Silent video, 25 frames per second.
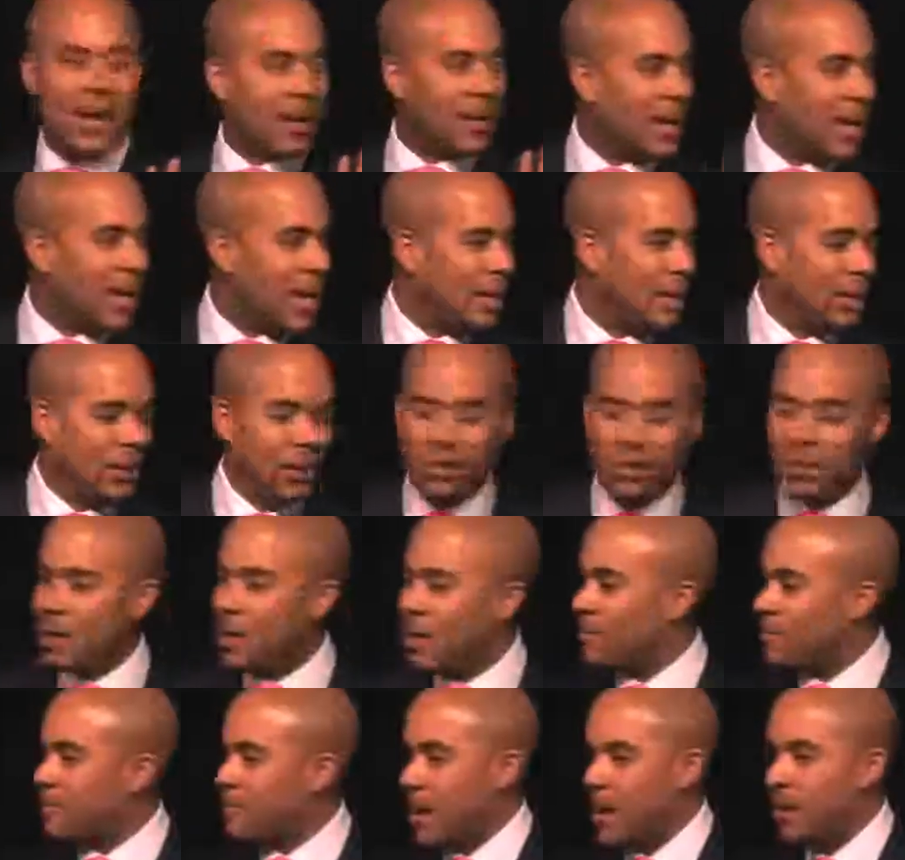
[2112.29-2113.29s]
I can't look
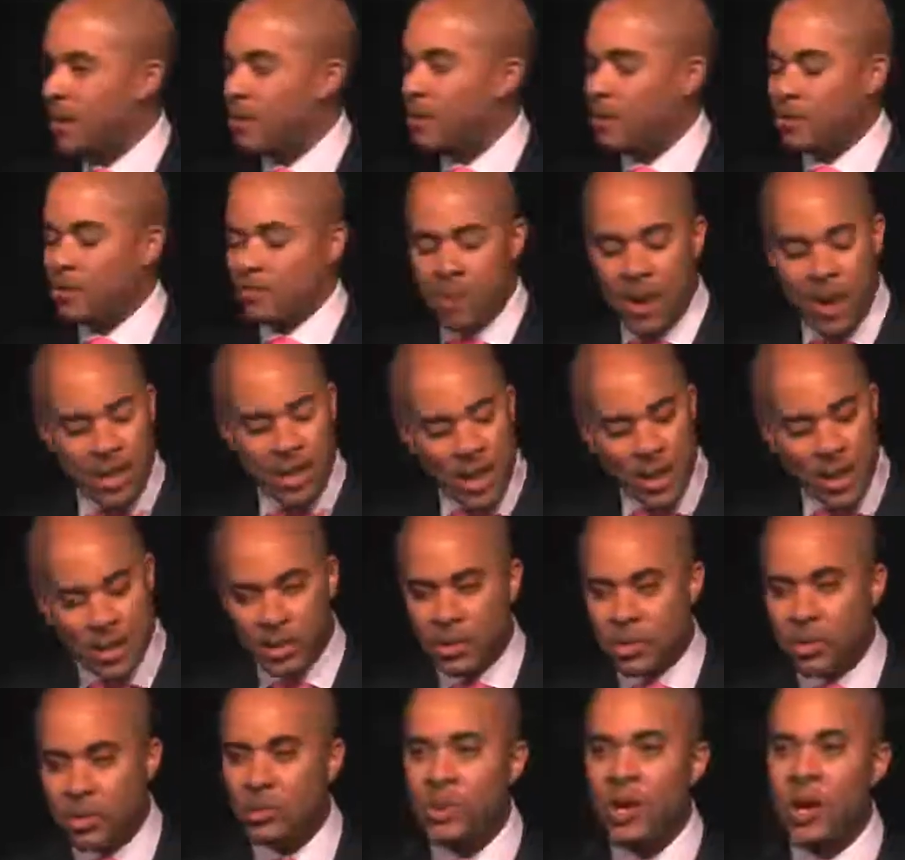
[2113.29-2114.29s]
left, can't look right. I got
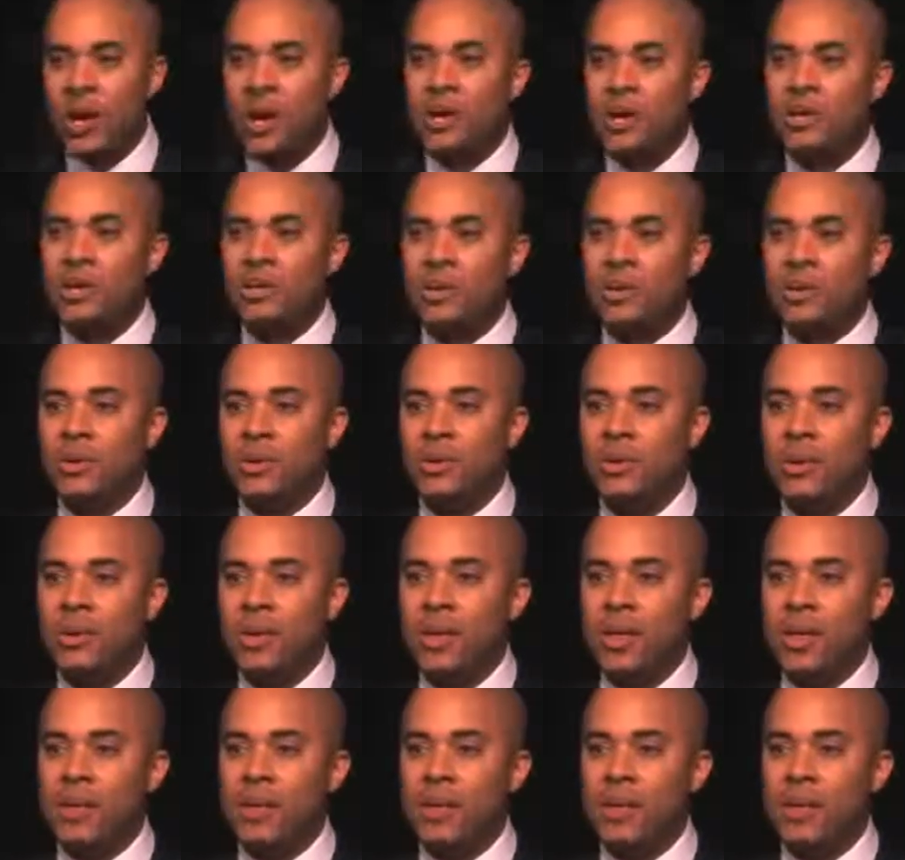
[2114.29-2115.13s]
to do what I got to do.